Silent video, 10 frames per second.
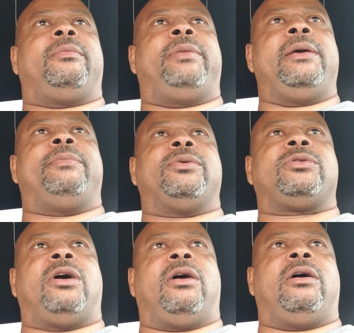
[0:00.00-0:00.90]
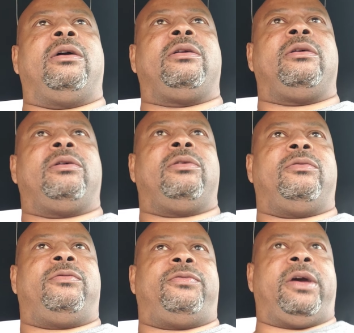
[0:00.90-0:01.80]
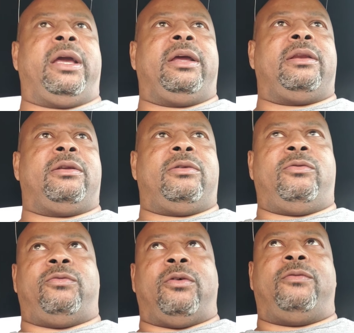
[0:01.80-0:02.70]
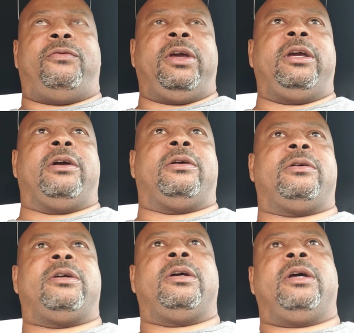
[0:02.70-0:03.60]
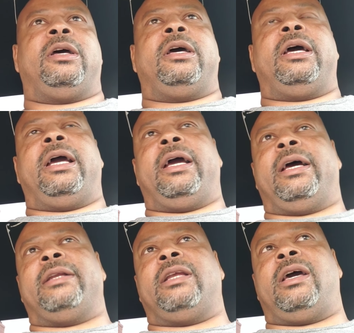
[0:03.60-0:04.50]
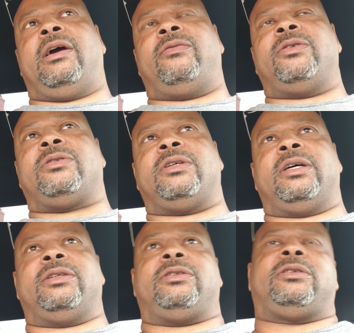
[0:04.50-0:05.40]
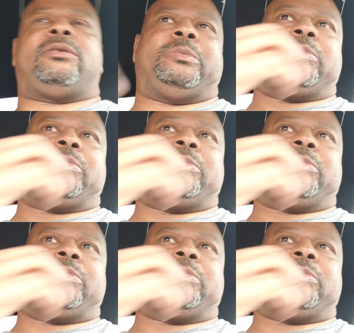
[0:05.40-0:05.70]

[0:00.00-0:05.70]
people's heart faint for fear. And ever since,